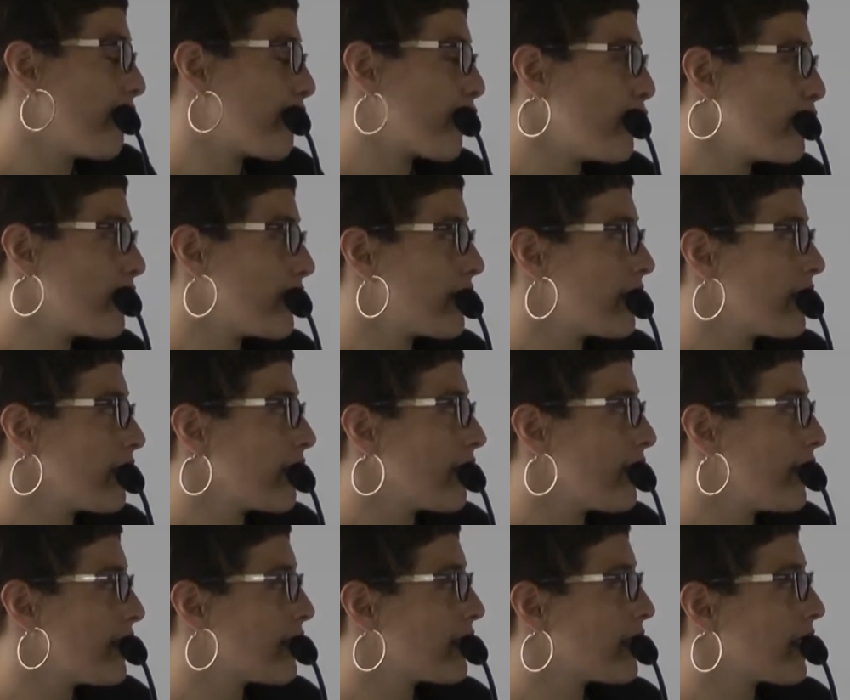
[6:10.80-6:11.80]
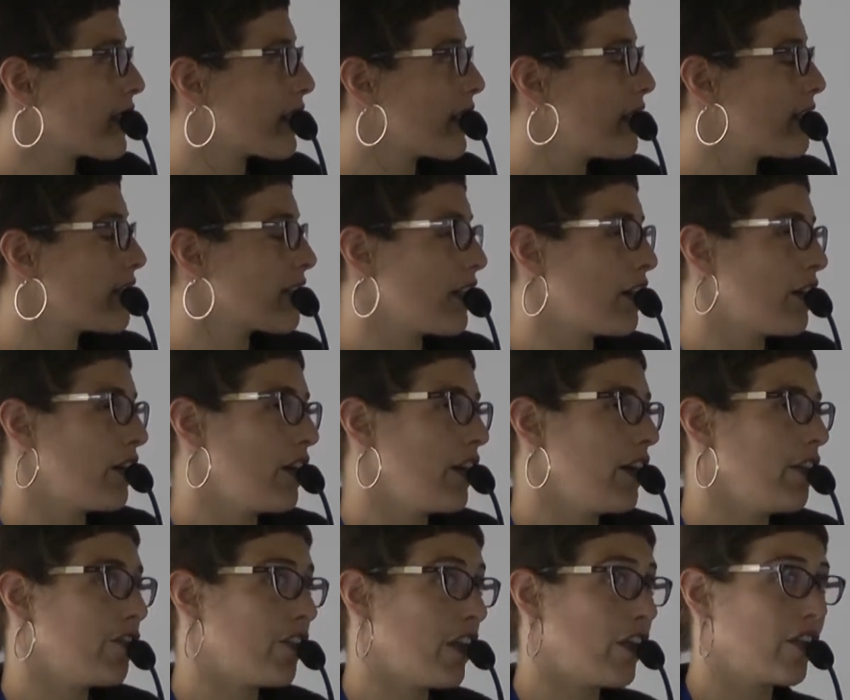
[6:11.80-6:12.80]
of course, these signals
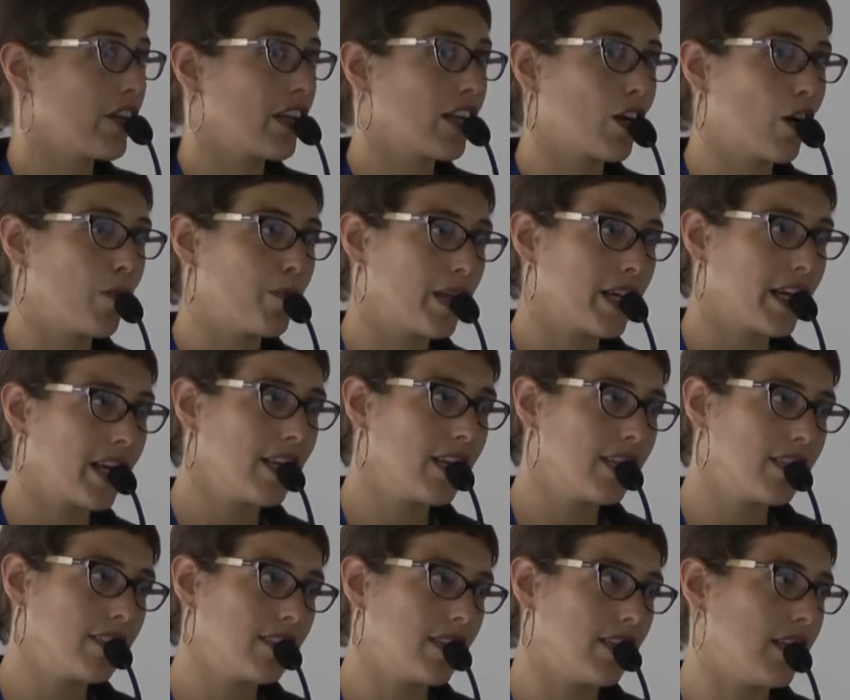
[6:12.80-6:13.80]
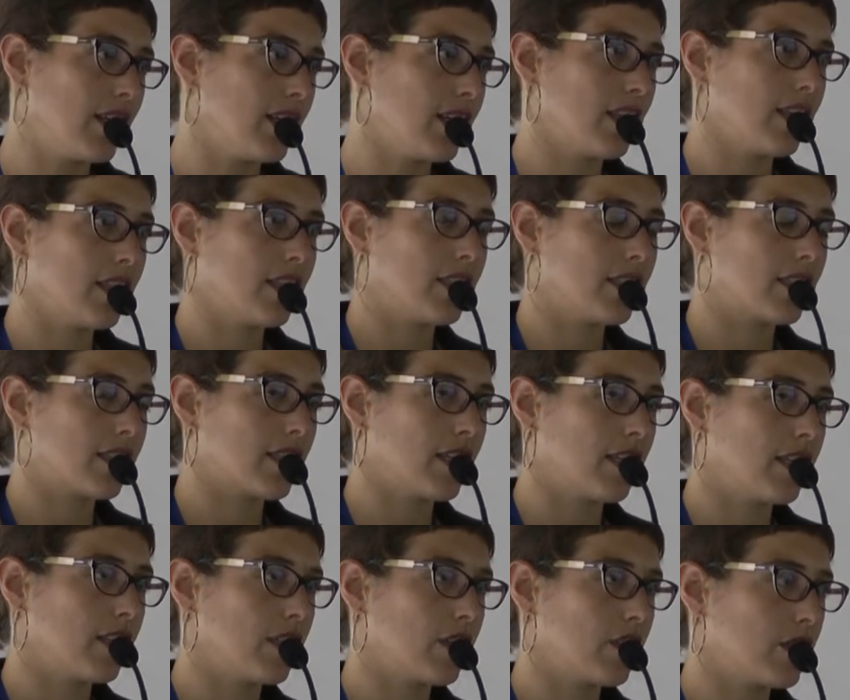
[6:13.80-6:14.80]
are very complicated. It's
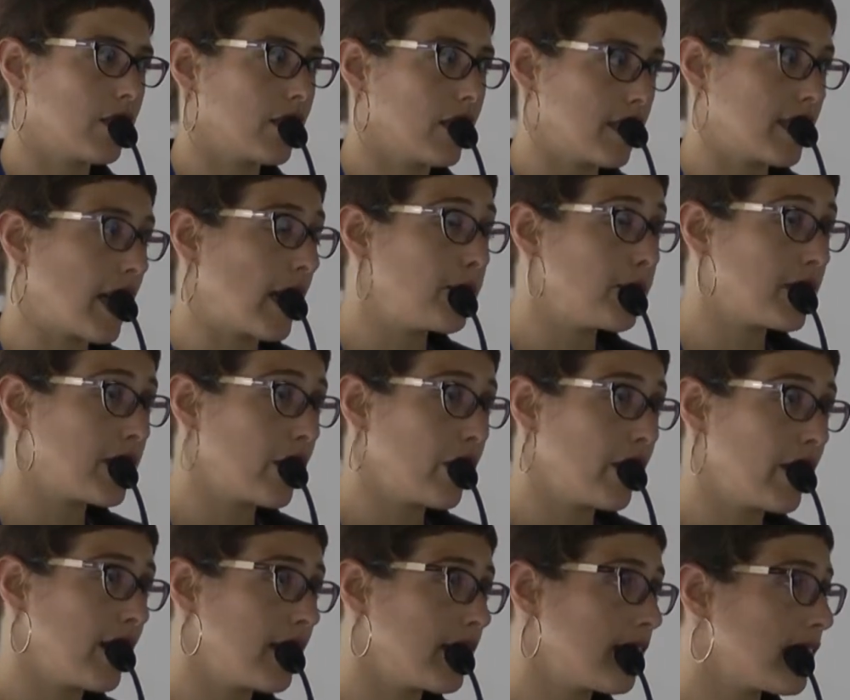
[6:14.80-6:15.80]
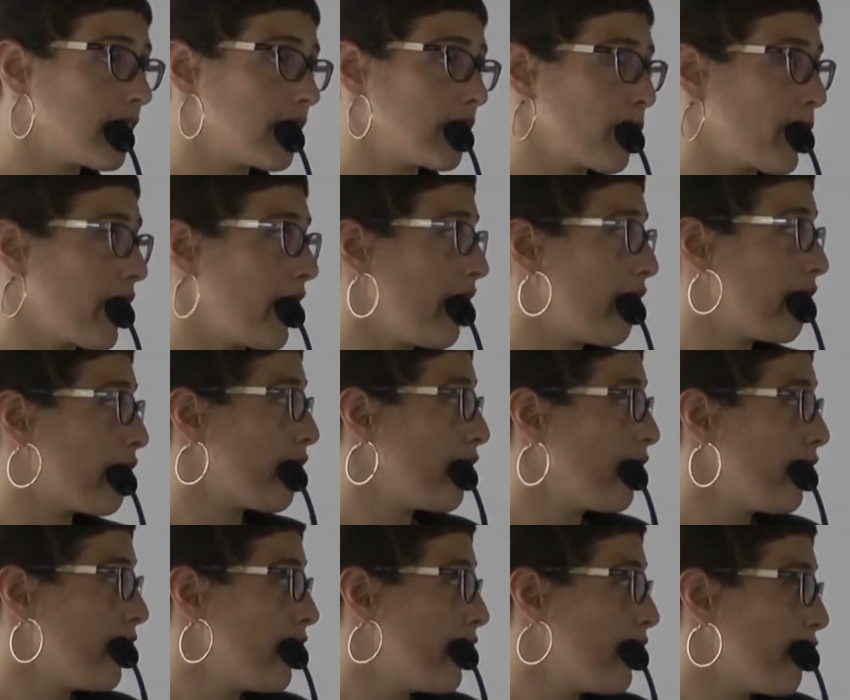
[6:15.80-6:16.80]
a time series. We have,
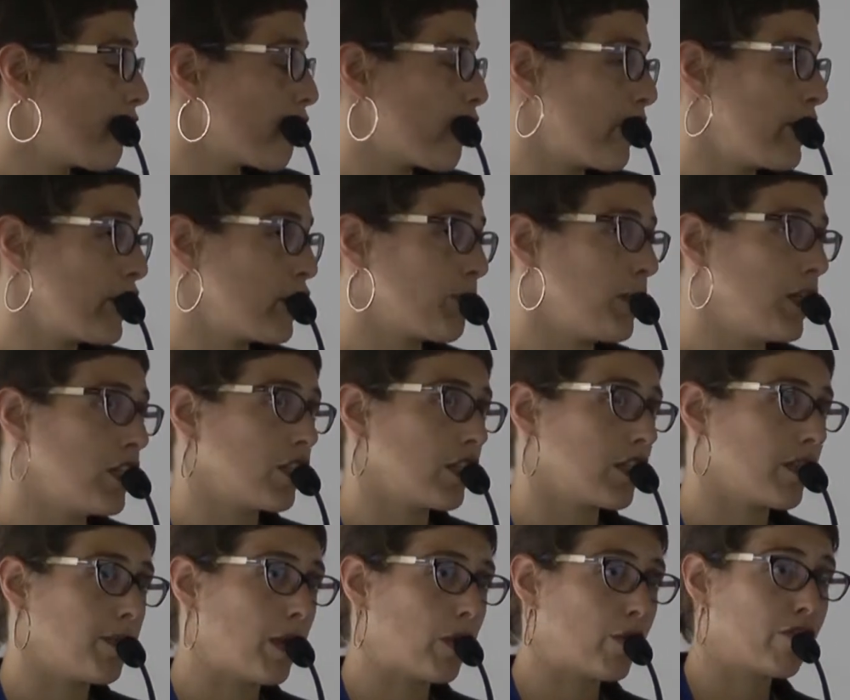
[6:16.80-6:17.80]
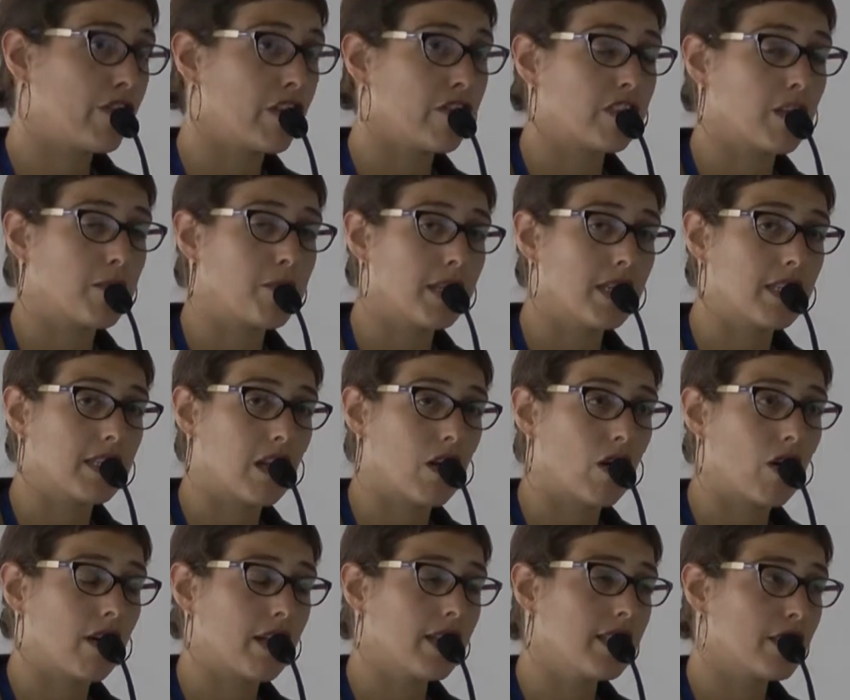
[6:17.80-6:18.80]
for each patient, about 15-minute
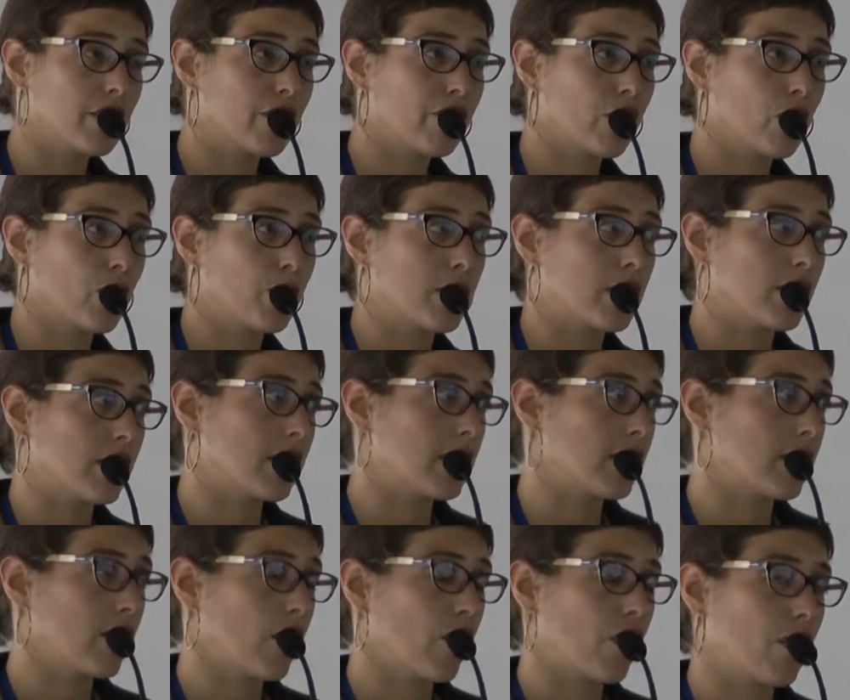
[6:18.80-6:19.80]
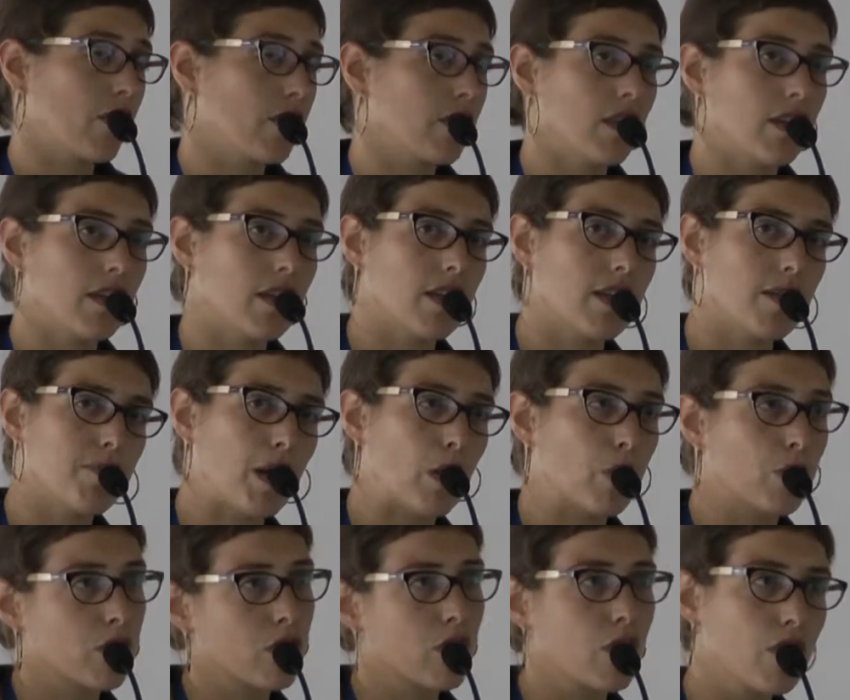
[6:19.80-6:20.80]
long interview, which is
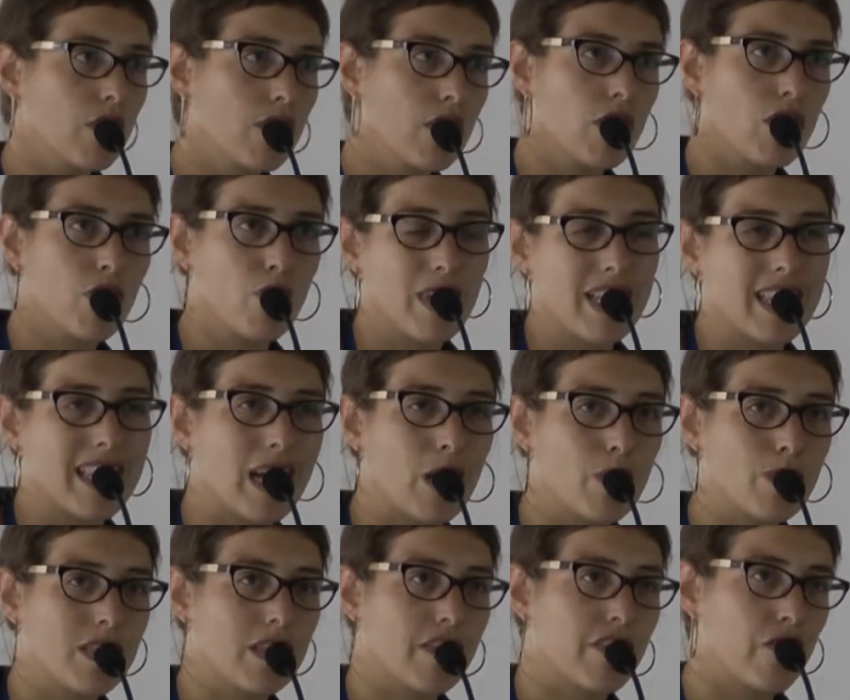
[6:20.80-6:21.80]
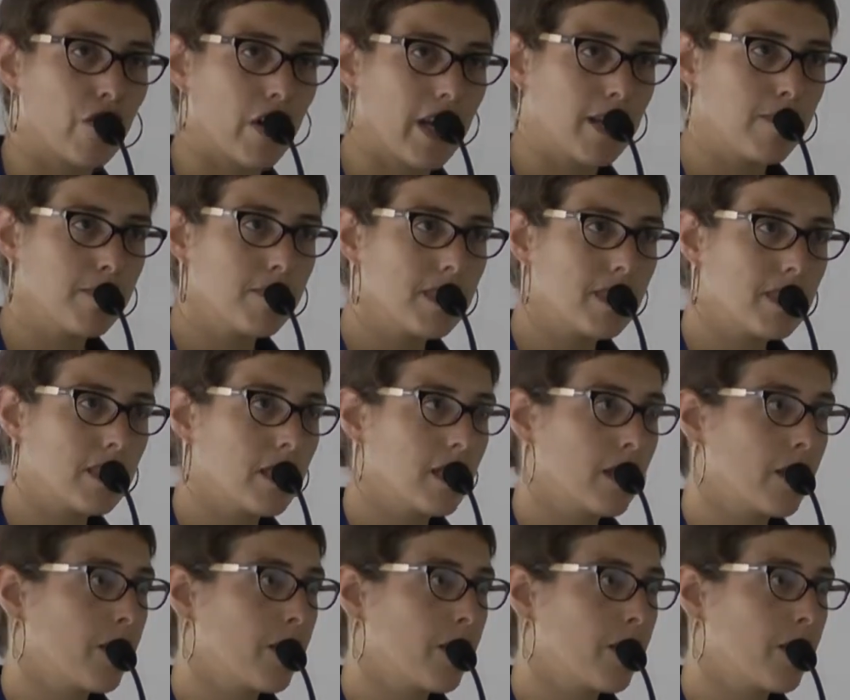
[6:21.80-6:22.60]
about 3,000 frames